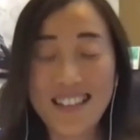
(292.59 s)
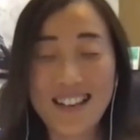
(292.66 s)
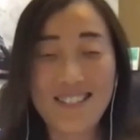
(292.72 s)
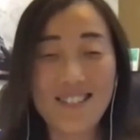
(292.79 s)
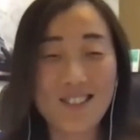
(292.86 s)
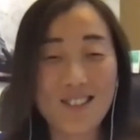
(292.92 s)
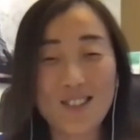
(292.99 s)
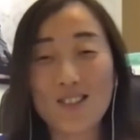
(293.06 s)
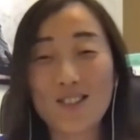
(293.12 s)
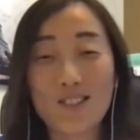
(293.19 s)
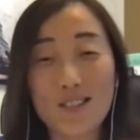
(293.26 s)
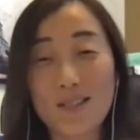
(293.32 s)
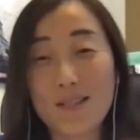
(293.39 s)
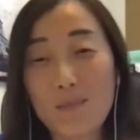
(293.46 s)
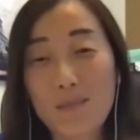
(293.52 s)
I was just
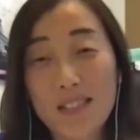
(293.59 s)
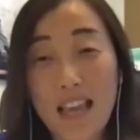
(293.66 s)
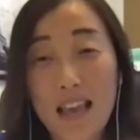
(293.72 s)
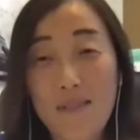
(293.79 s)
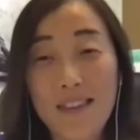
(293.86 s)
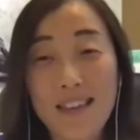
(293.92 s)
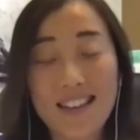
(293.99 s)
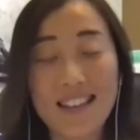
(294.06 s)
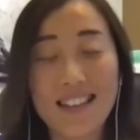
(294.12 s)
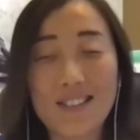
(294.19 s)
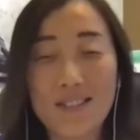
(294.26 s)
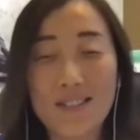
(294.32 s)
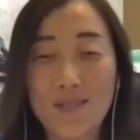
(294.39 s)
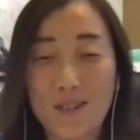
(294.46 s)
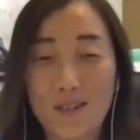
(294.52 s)
some saving
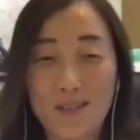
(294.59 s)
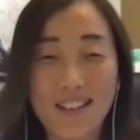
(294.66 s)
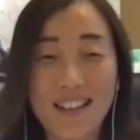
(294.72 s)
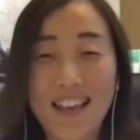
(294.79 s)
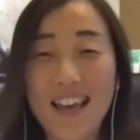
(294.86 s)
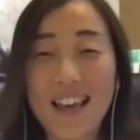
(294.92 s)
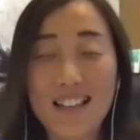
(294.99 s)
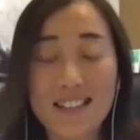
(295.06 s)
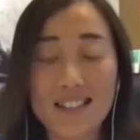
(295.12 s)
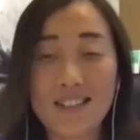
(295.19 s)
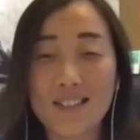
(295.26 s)
into 401k and